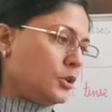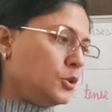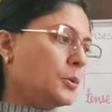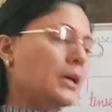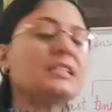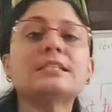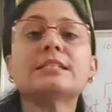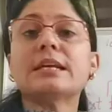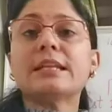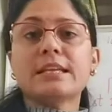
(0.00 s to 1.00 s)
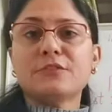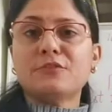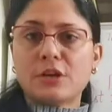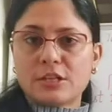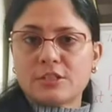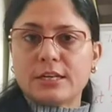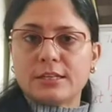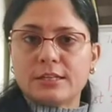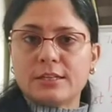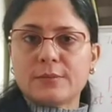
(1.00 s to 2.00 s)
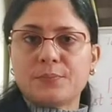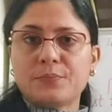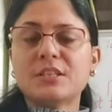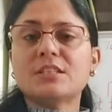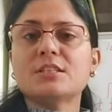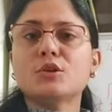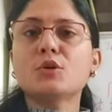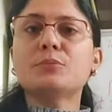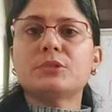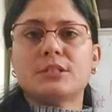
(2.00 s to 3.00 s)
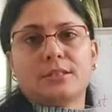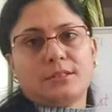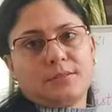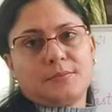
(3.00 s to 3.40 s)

You are studying in first standard. This is your present.